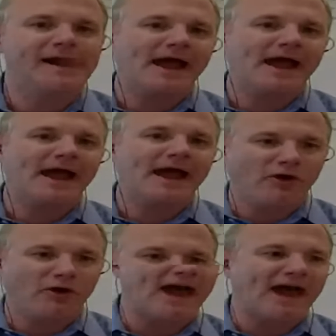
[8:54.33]
how
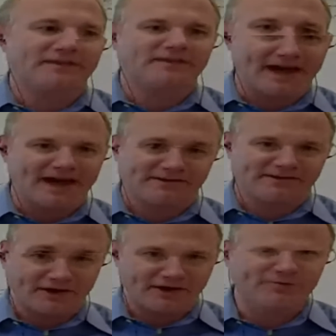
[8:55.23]
that that
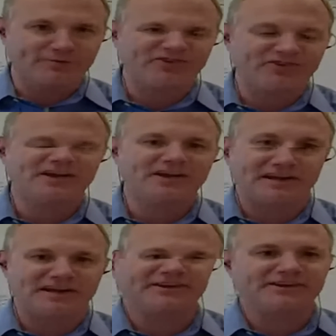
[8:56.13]
sales machine
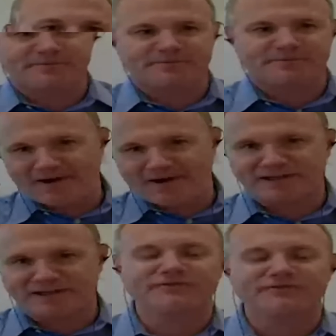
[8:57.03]
needs to have
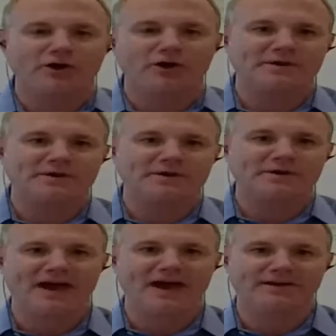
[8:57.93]
lead flow being
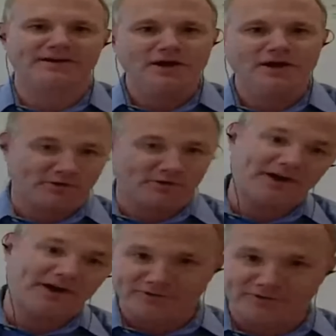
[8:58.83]
fed, which
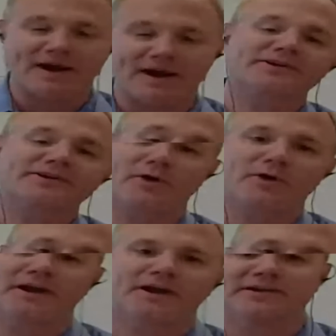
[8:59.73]
ties me back to the
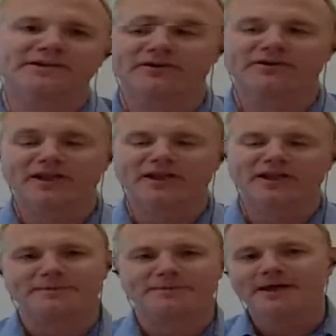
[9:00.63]
marketing and sales
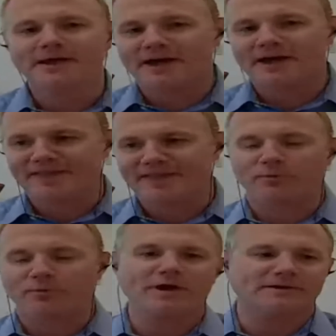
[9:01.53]
alignment. At that
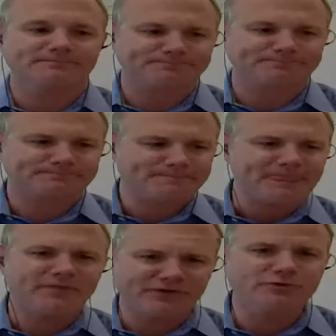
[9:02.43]
point,
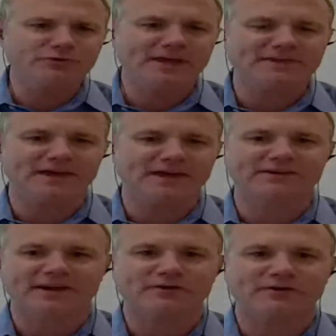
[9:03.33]
the two key things
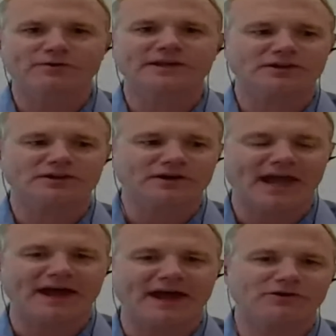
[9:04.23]
that I'd really look at